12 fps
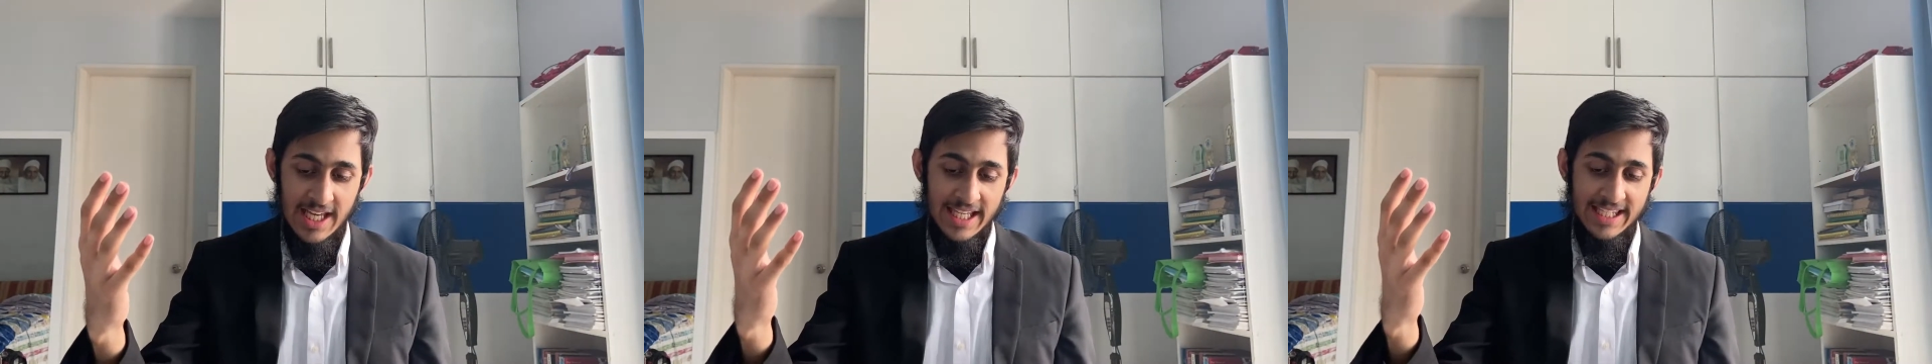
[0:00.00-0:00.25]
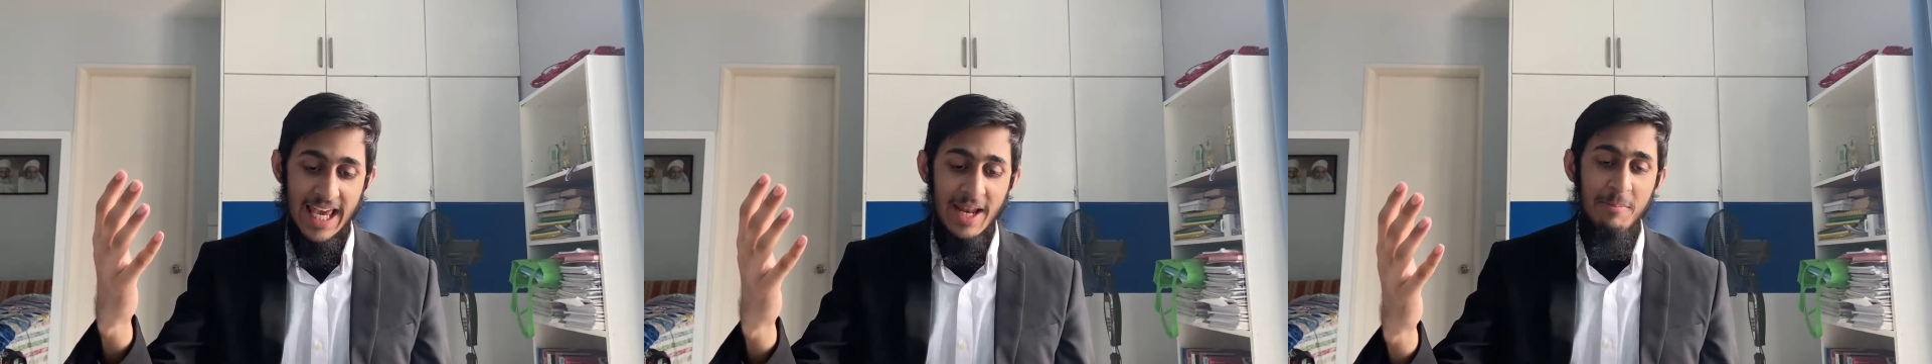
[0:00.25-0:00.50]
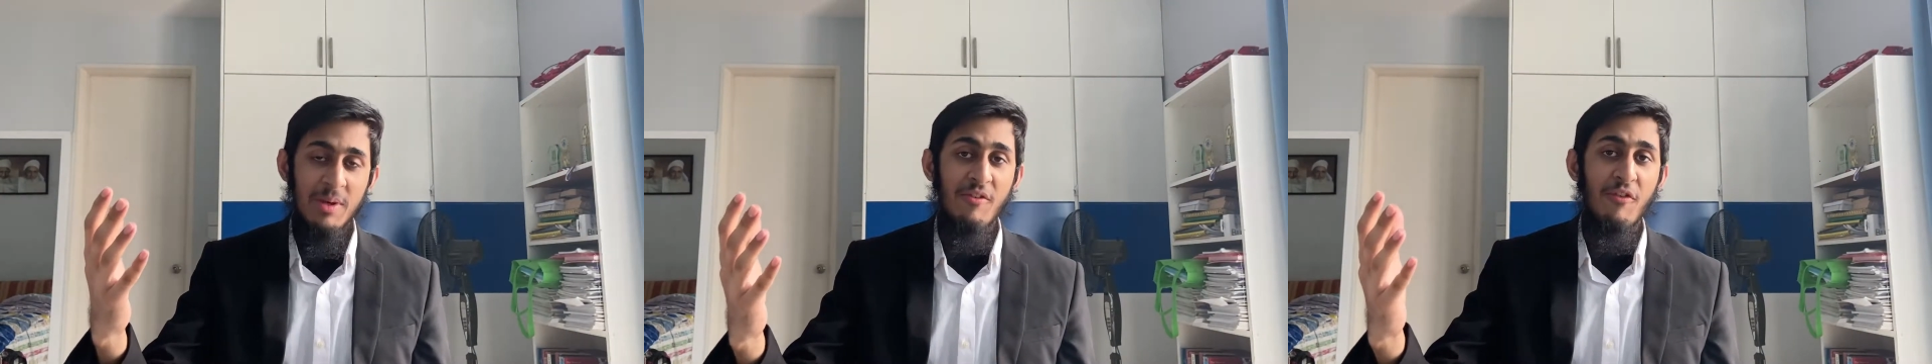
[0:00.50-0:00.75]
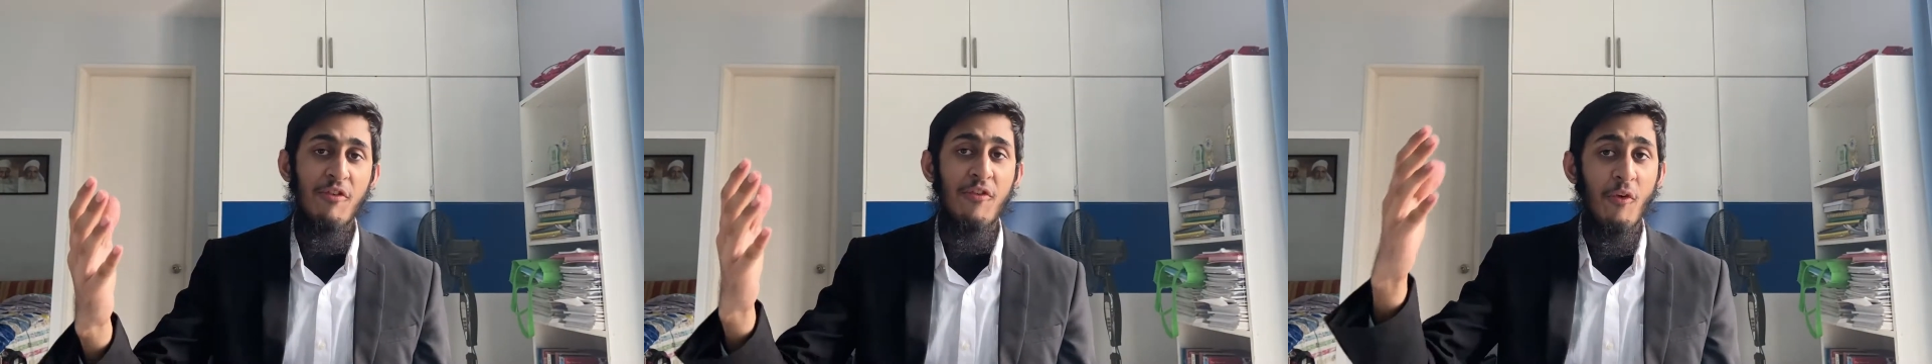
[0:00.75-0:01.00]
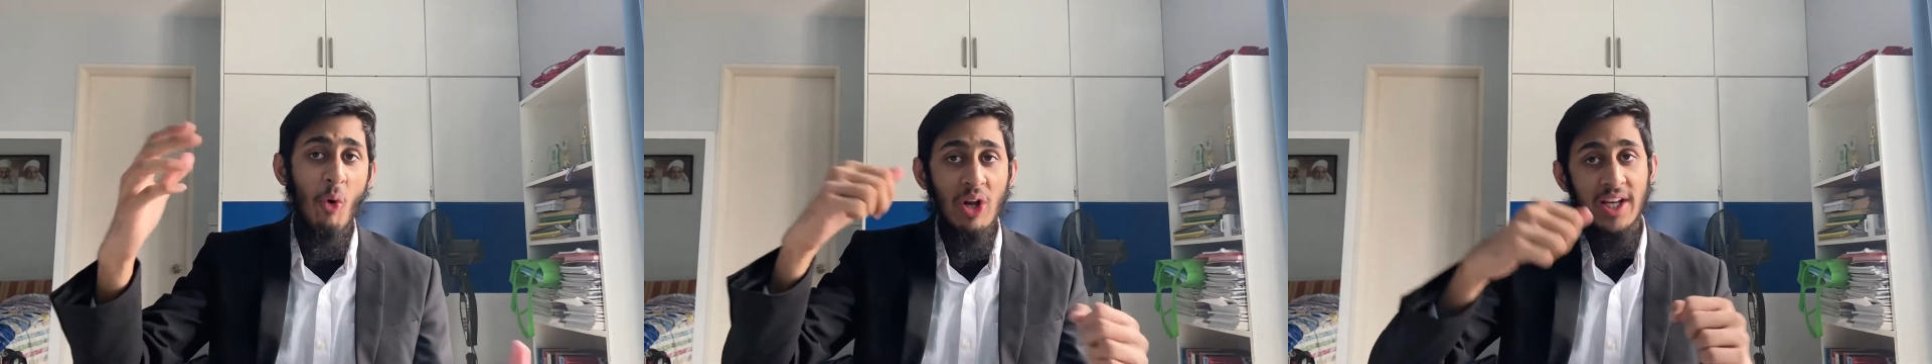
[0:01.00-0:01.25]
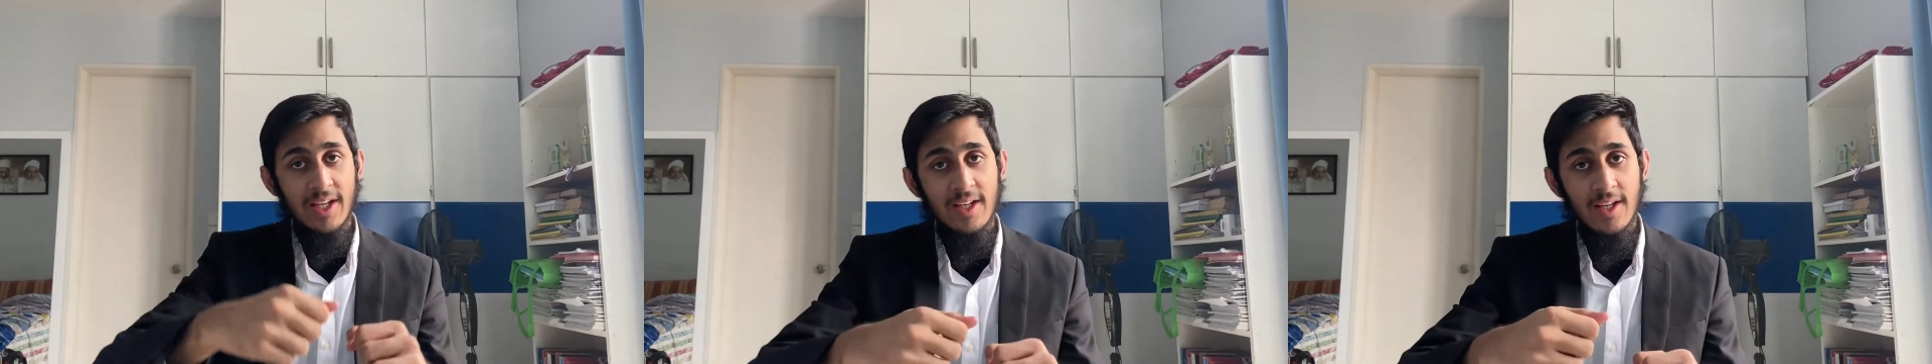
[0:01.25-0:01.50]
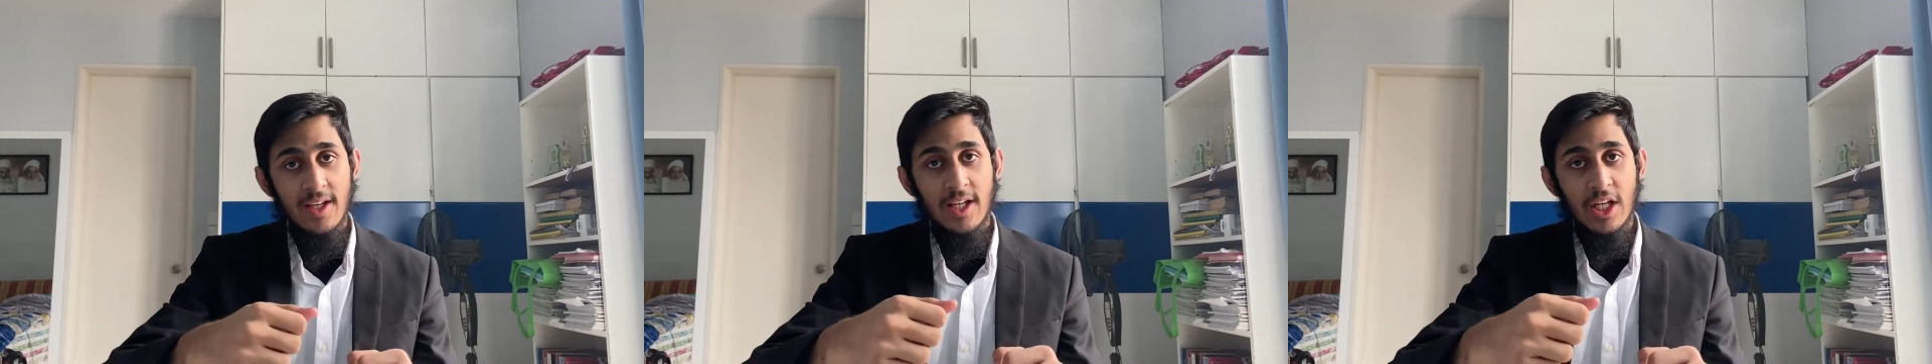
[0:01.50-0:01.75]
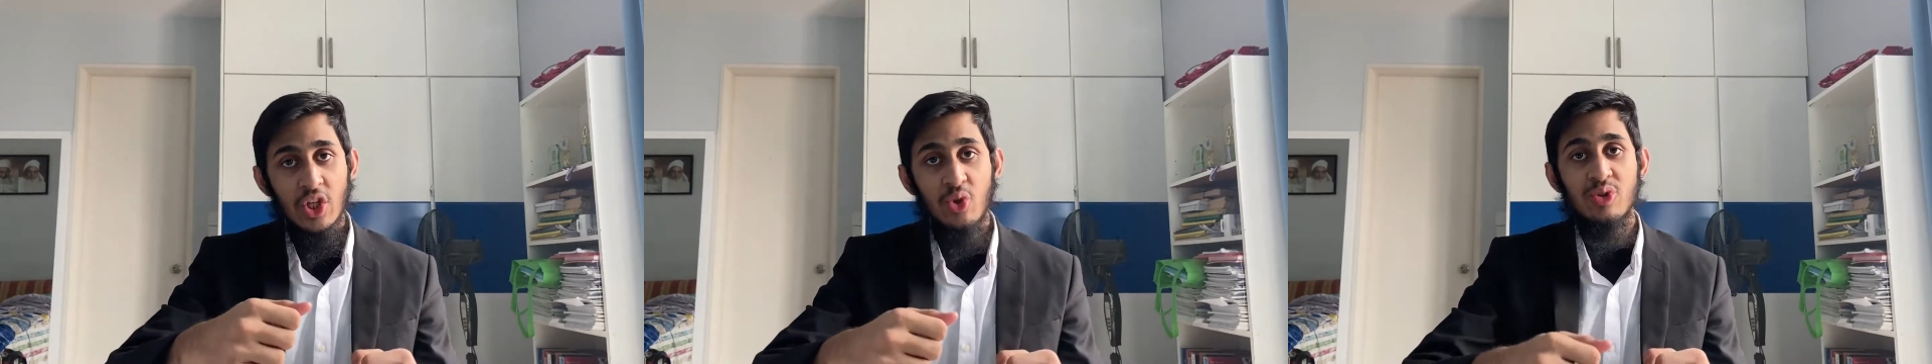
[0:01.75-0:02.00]
can be folded
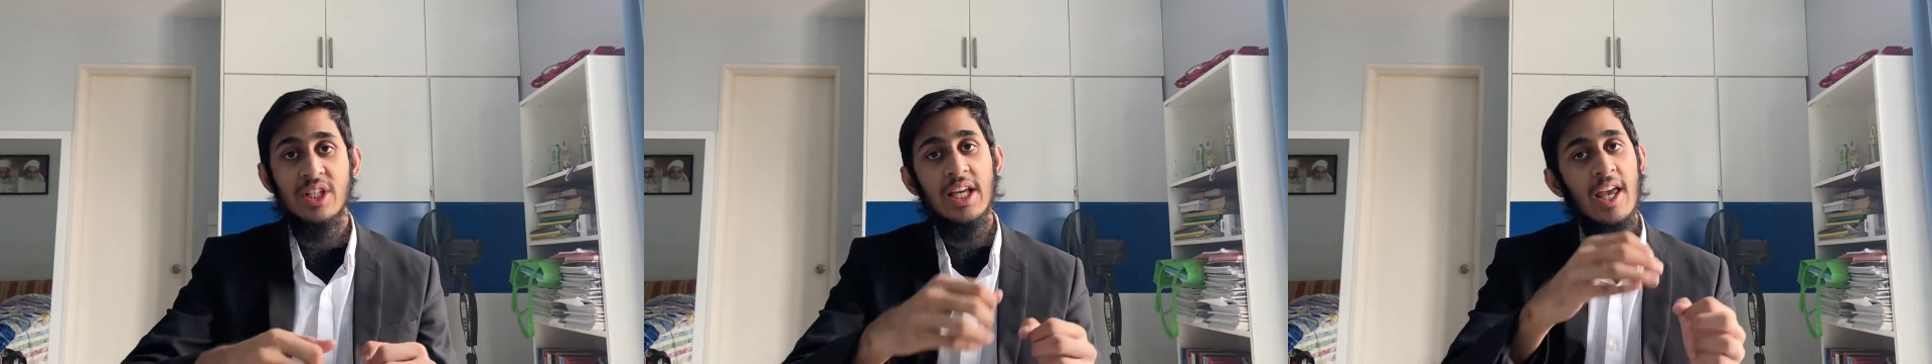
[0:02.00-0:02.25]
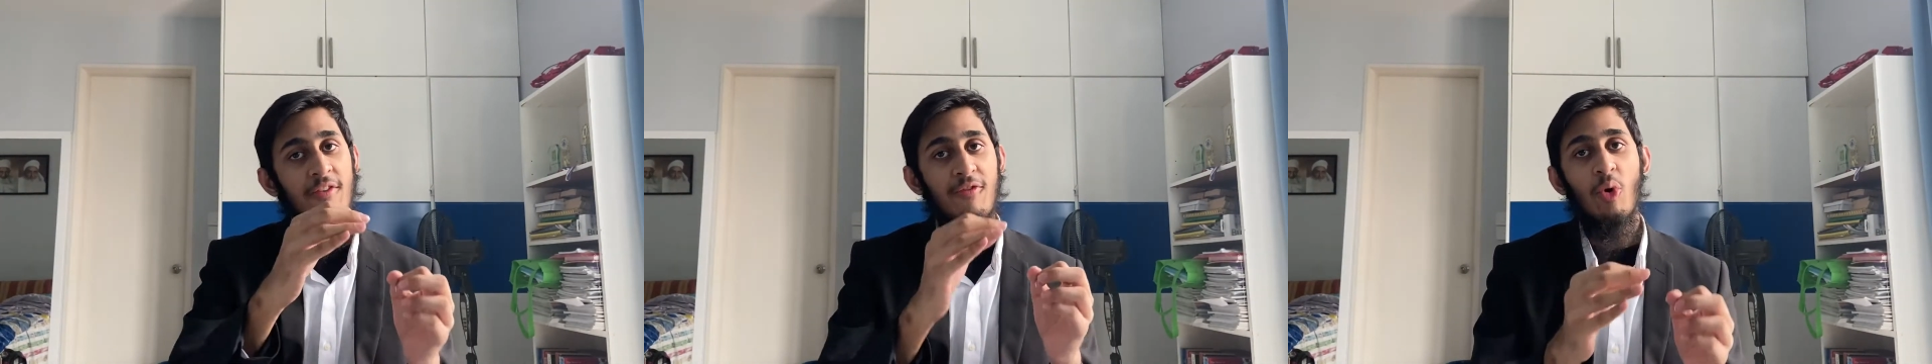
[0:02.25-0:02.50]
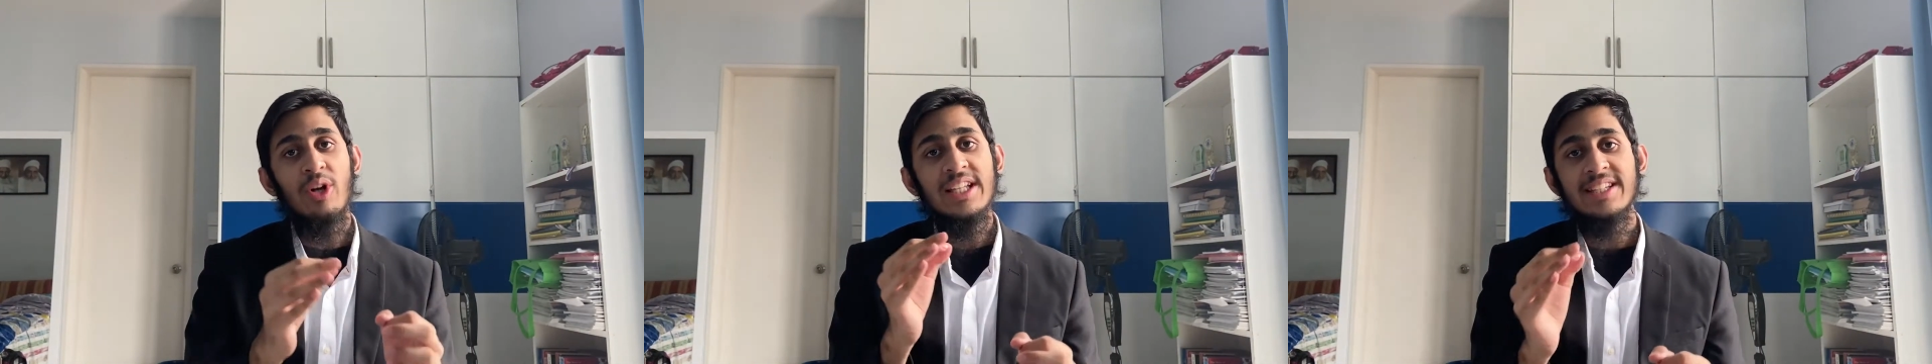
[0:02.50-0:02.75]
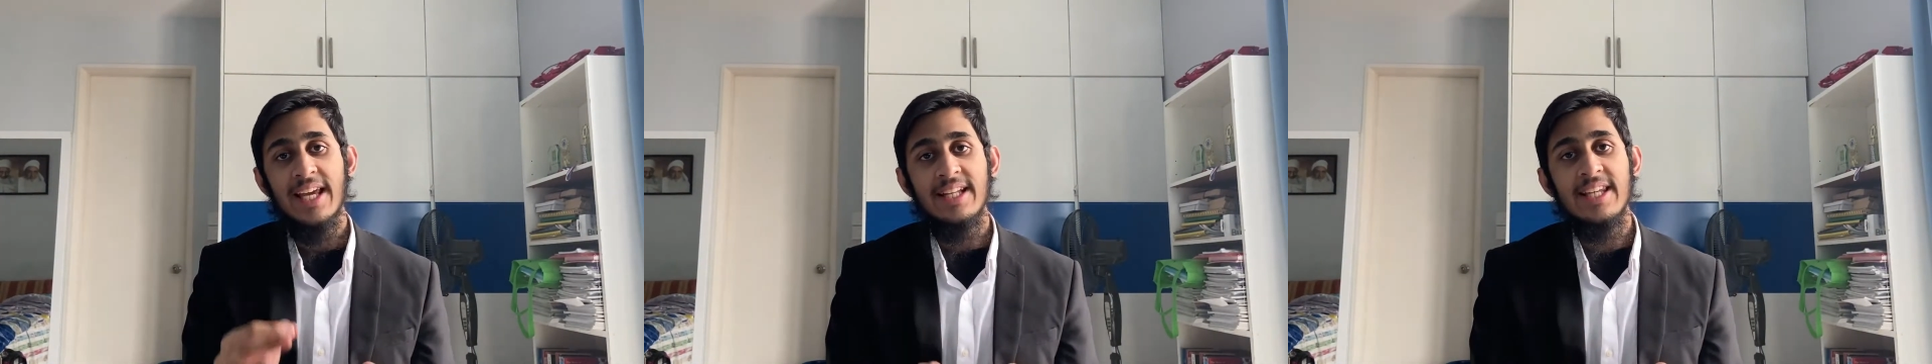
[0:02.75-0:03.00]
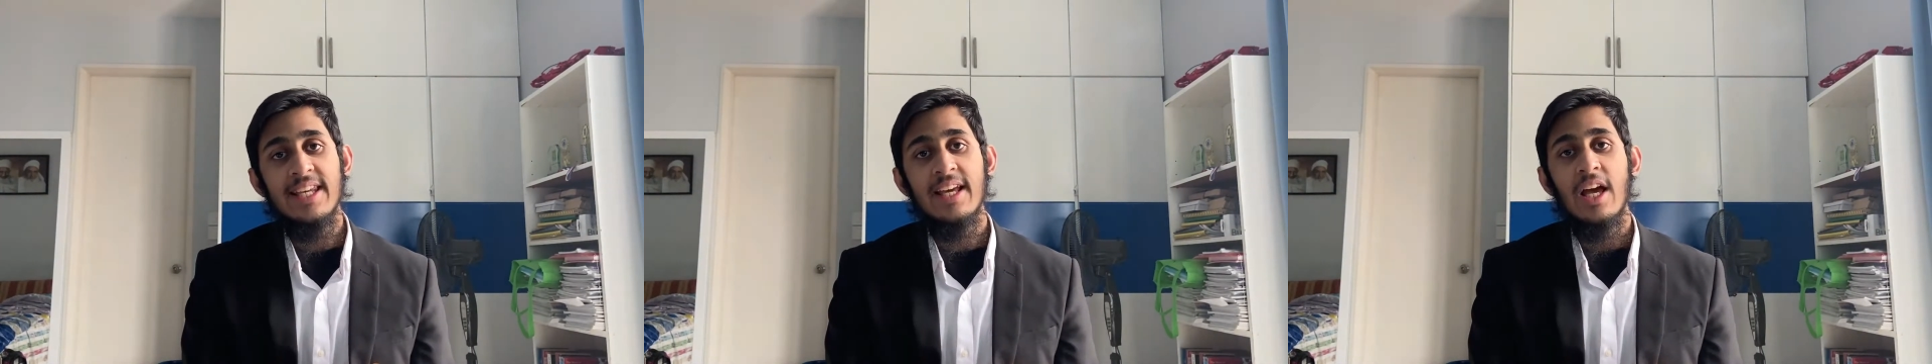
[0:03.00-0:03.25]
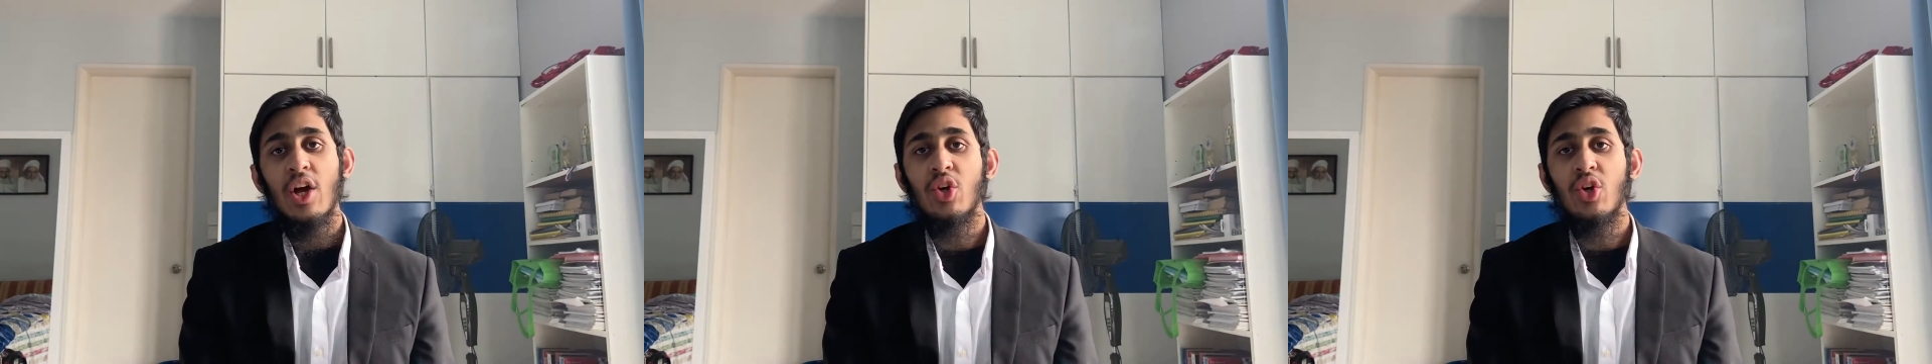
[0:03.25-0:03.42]
using a folding technique